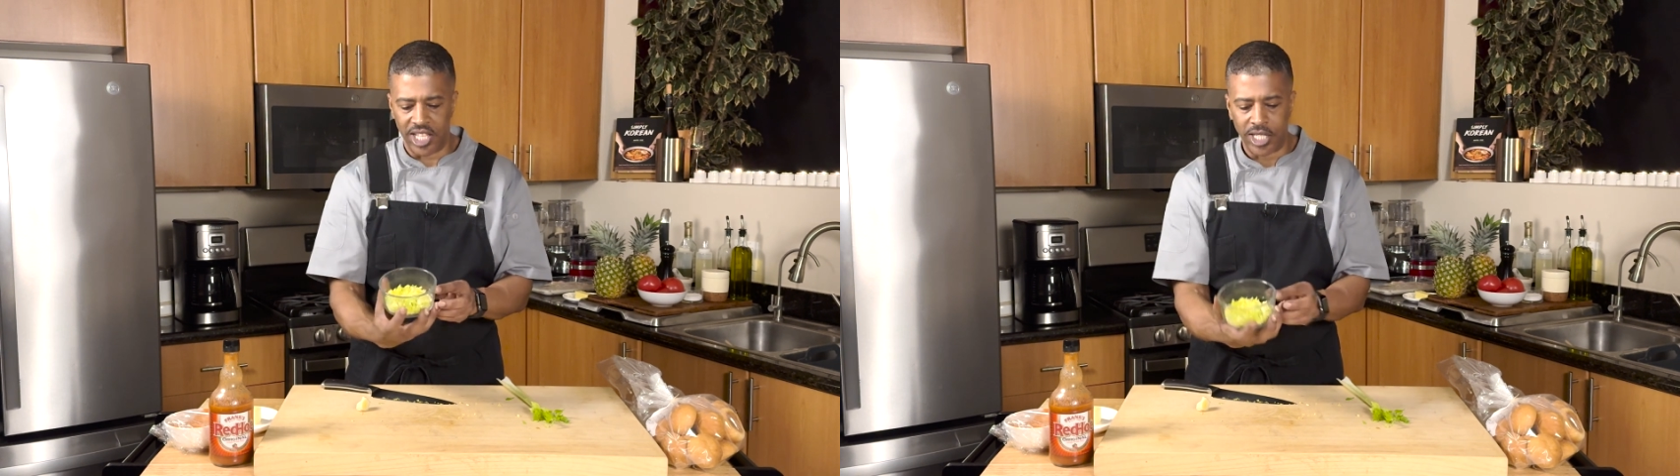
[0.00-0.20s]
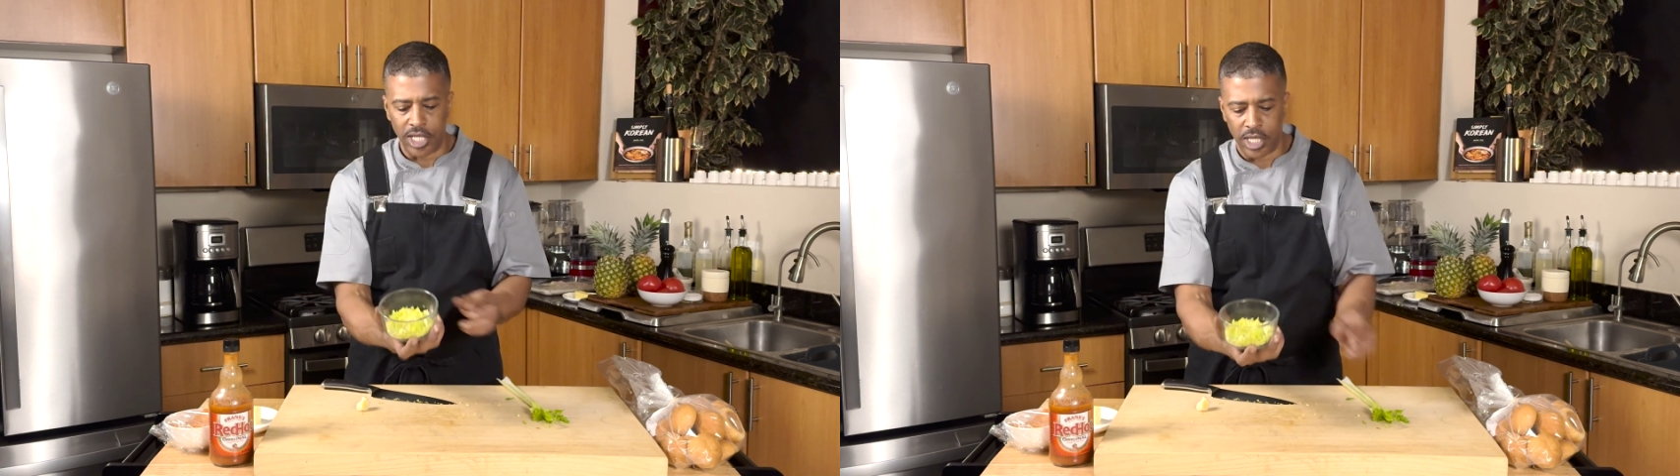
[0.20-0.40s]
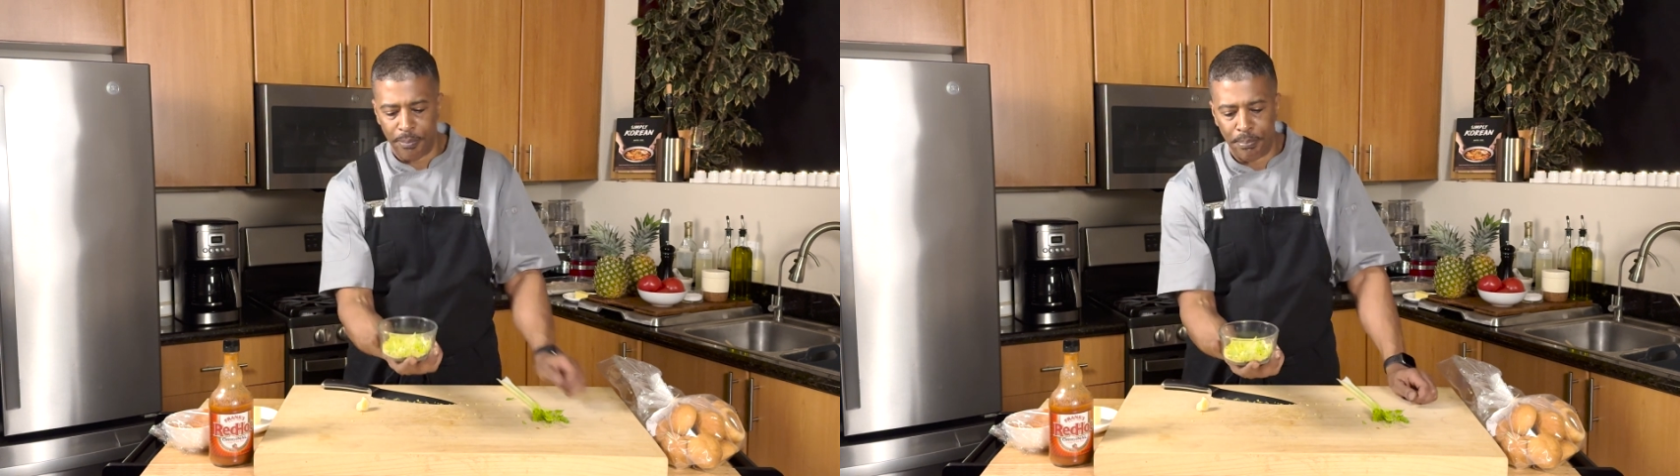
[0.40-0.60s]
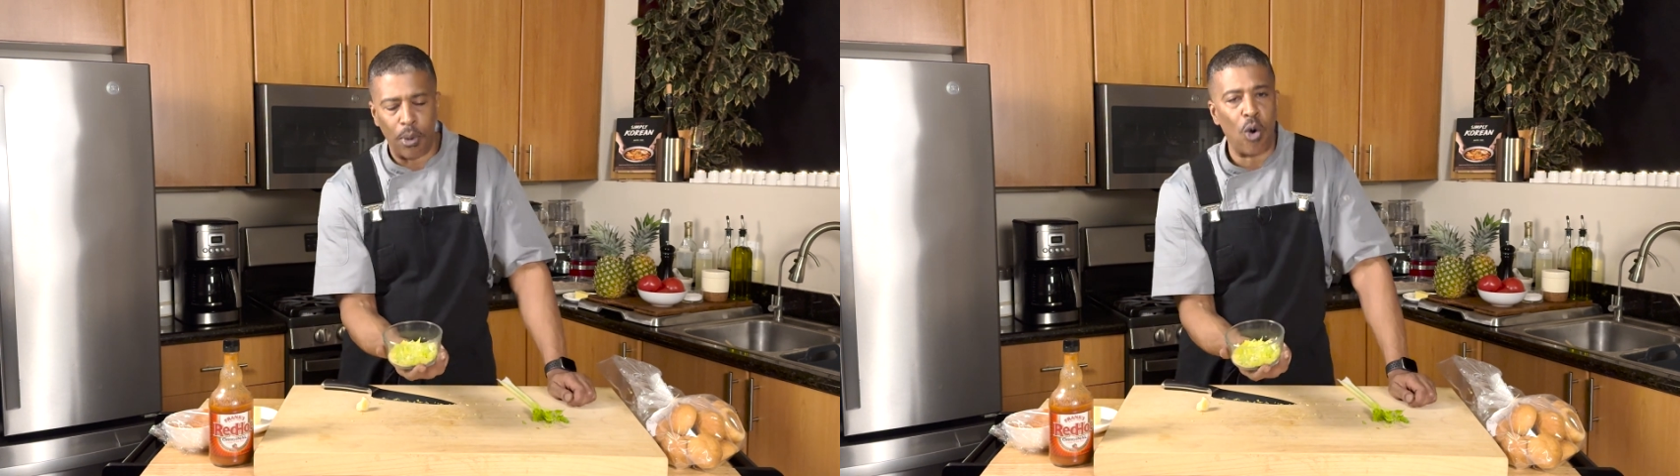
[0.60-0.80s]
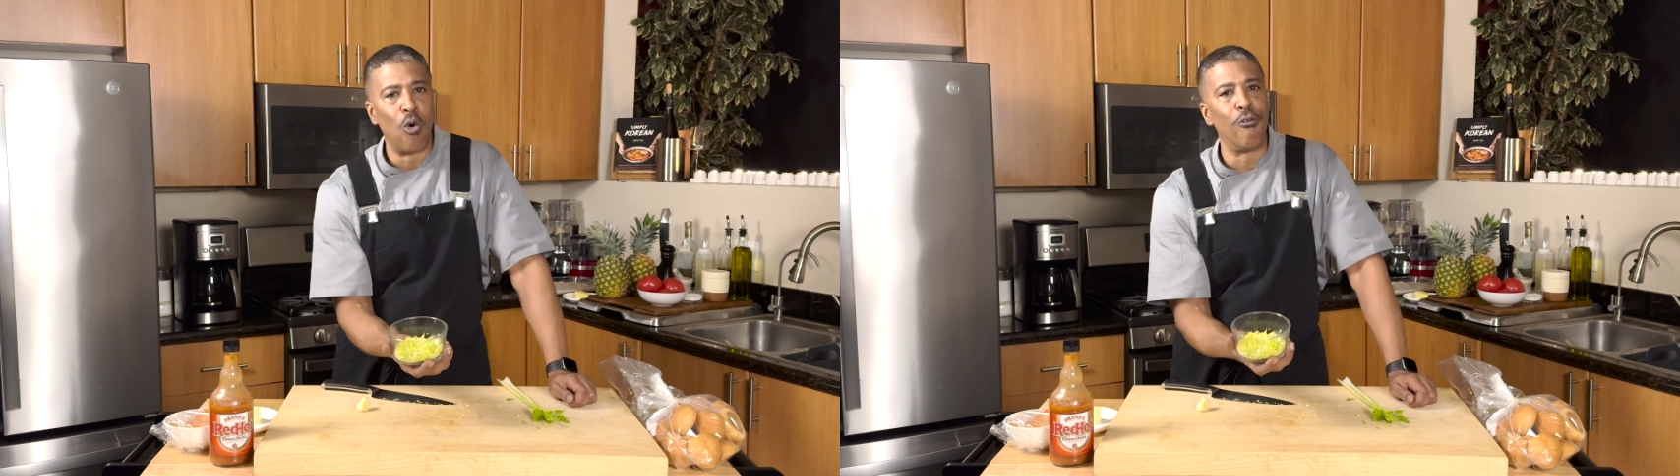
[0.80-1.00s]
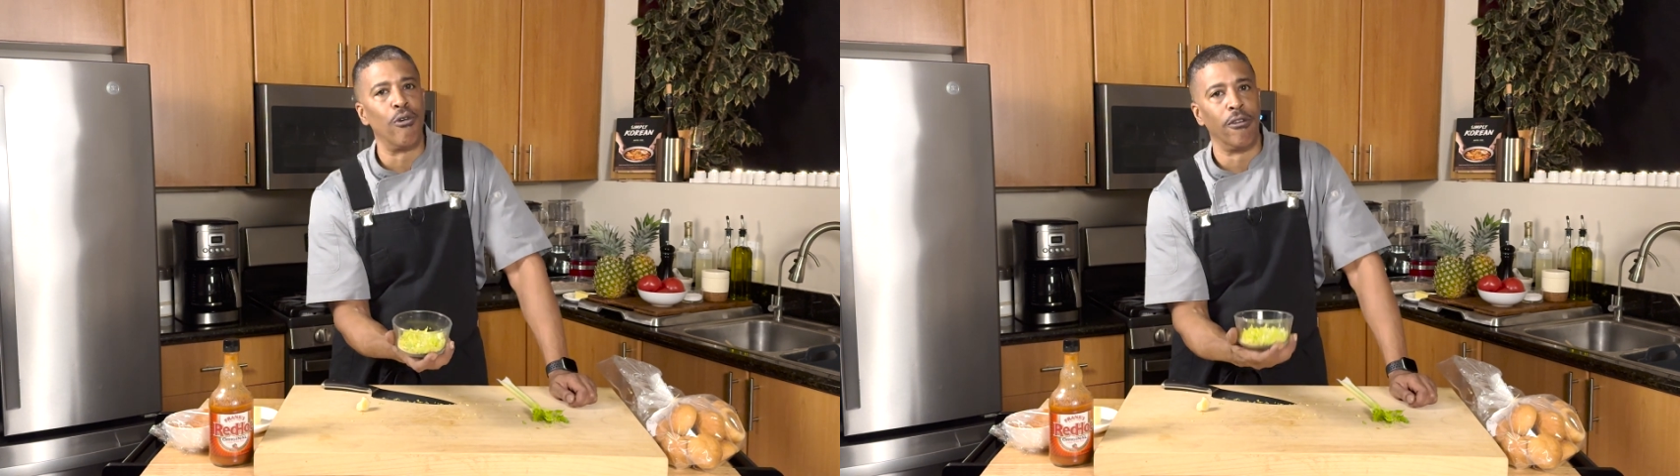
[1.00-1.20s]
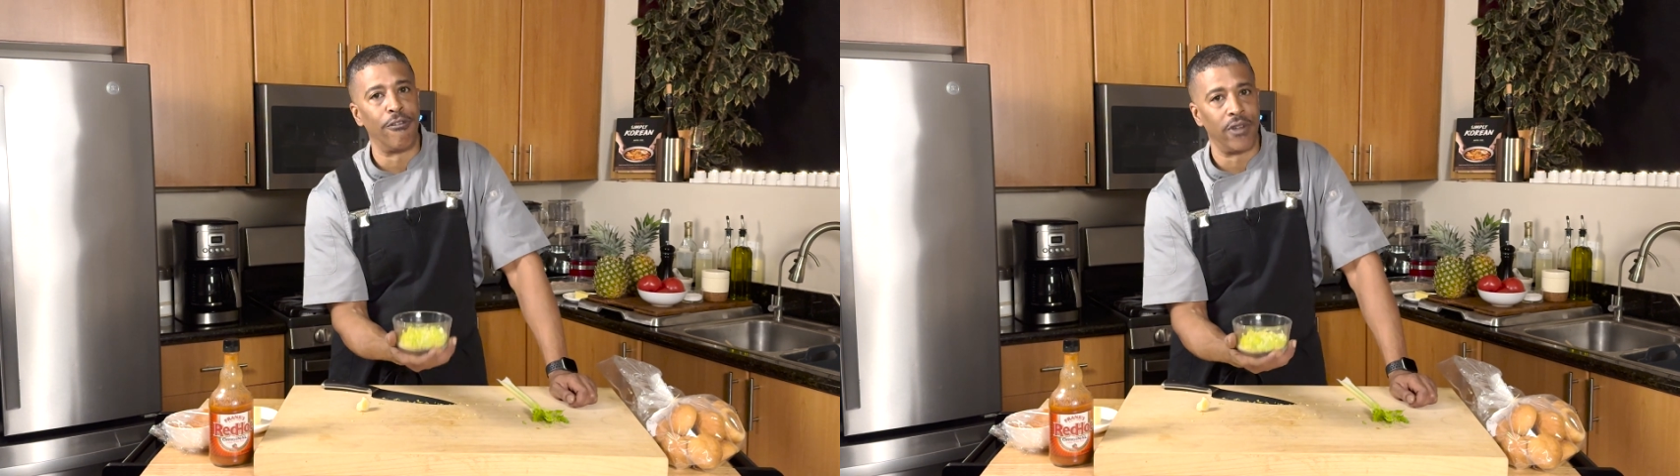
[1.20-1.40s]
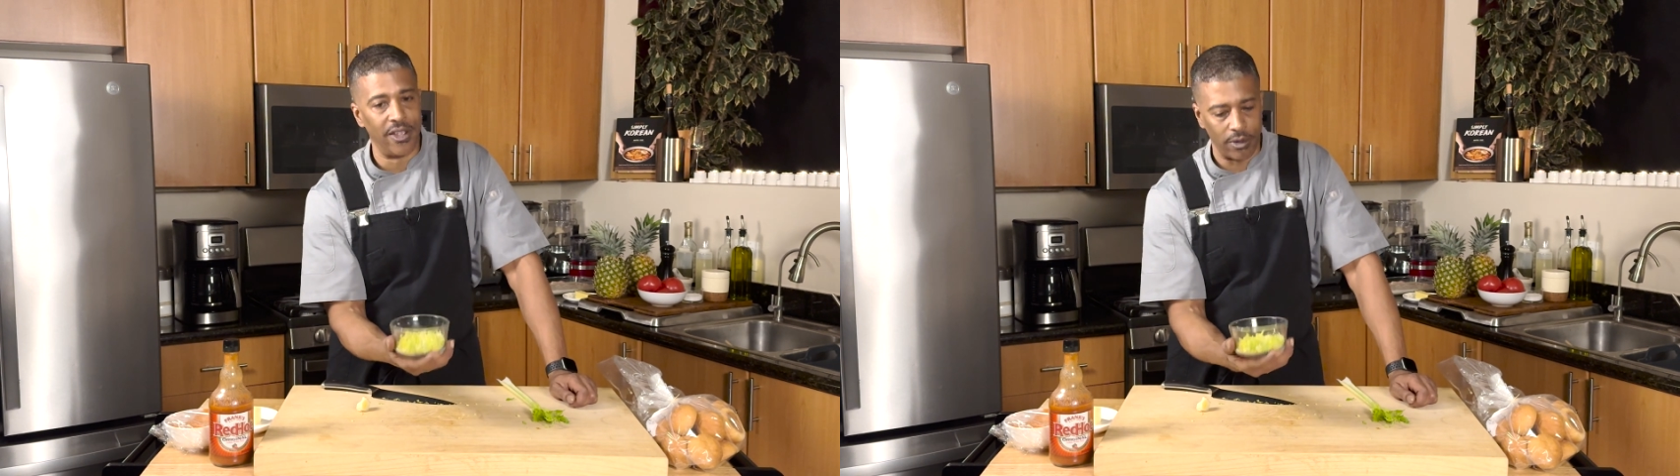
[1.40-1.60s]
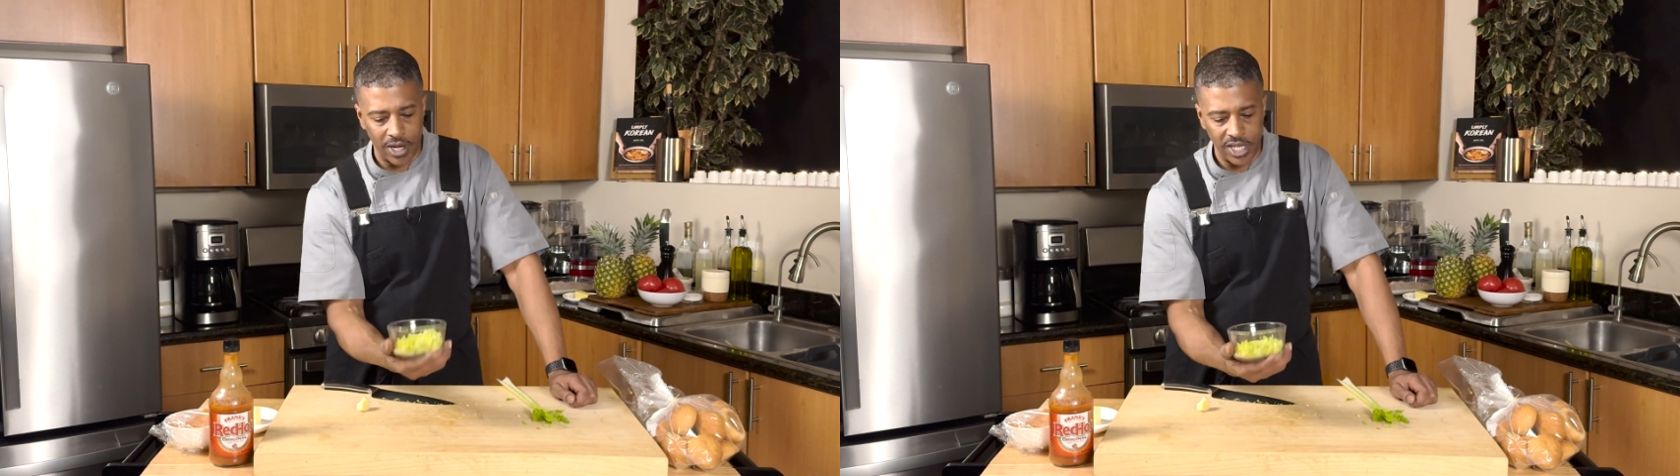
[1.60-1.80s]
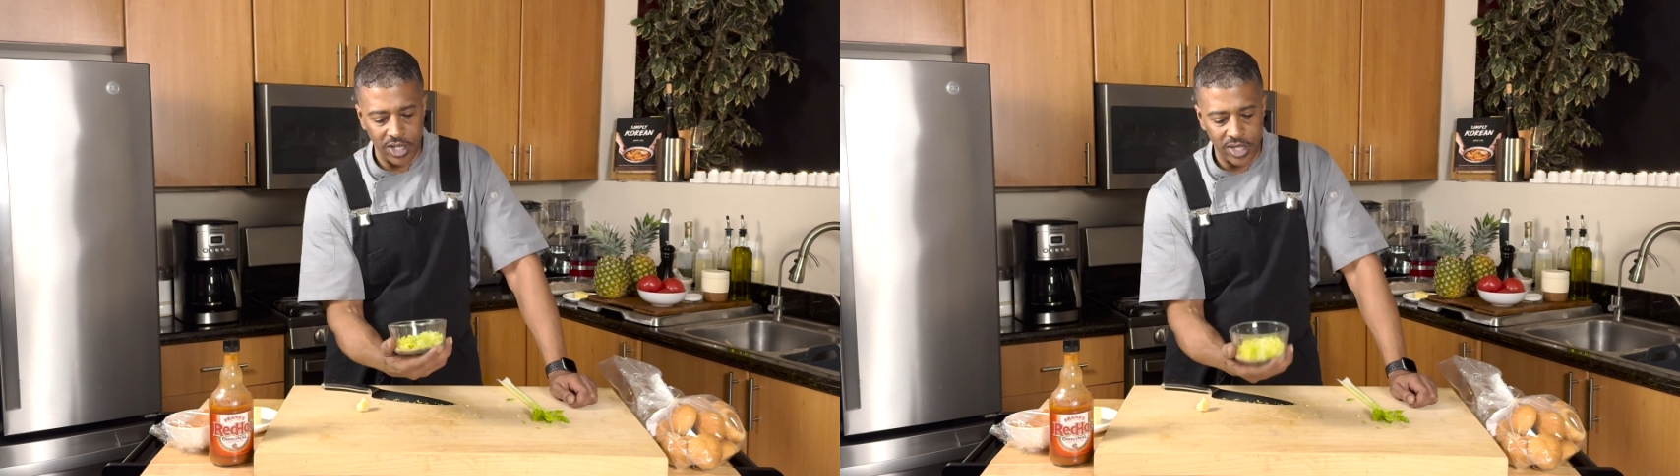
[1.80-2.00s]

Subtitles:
this is a bowl full of flavor right here.